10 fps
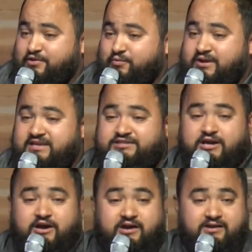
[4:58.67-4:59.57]
When he
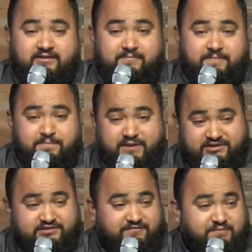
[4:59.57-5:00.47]
saw
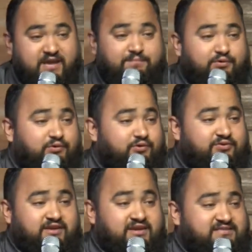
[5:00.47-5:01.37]
pictures of people or
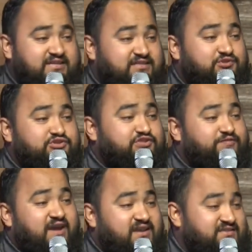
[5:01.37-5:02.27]
things, he's like, those are just
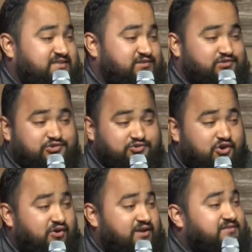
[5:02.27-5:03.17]
fantasies. Those are
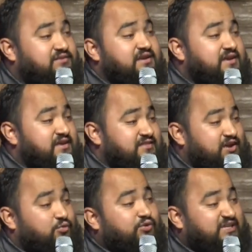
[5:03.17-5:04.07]
drawings.
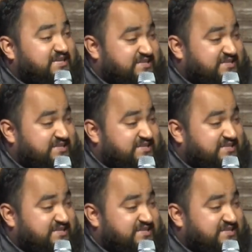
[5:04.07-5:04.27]
They don't really